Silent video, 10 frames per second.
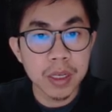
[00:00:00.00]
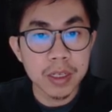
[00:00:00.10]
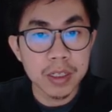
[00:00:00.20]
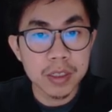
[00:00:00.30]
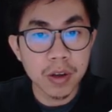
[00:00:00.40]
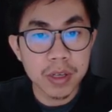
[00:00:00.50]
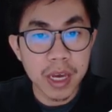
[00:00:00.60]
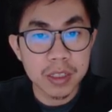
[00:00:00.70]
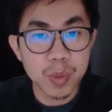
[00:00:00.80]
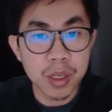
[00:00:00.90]
Install
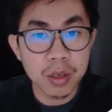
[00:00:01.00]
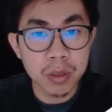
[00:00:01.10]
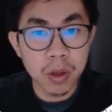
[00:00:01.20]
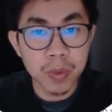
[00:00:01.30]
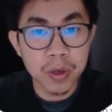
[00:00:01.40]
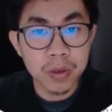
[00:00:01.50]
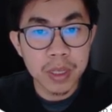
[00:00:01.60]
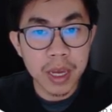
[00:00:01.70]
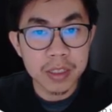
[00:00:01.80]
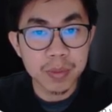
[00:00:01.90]
Gatsby global
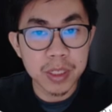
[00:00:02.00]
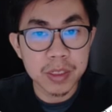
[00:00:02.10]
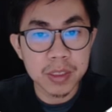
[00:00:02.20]
Gatsby